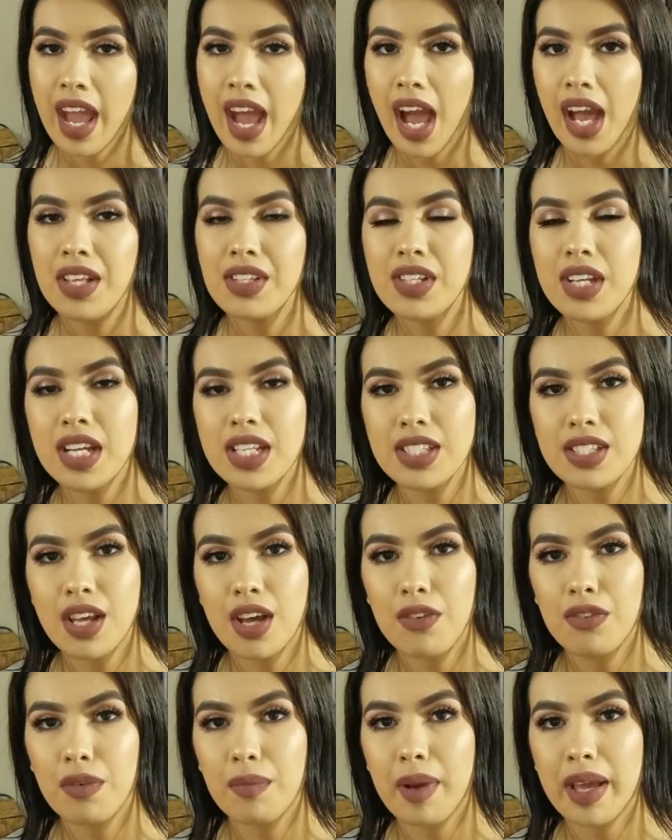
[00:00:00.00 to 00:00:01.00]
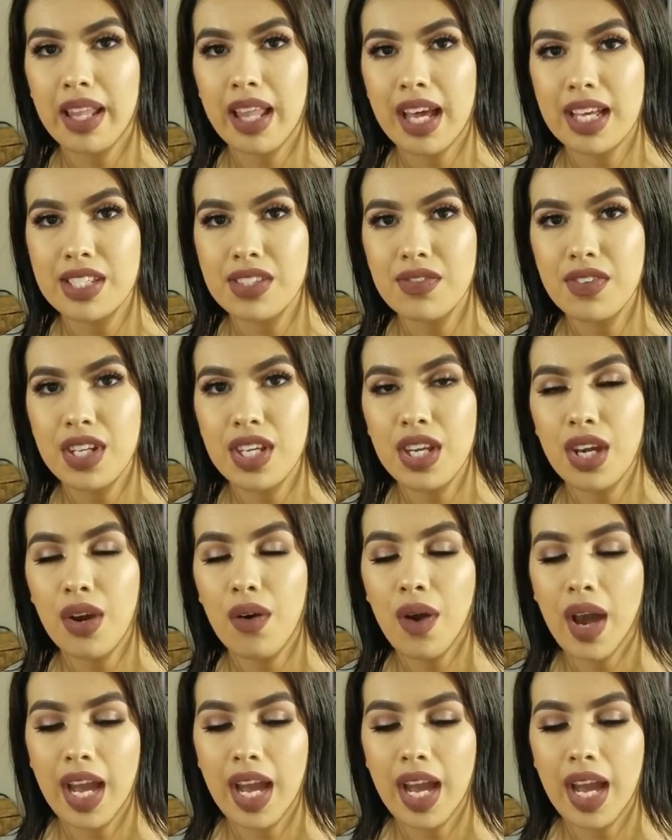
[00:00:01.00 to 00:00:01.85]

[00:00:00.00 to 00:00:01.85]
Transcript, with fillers: As you guys saw from my last video,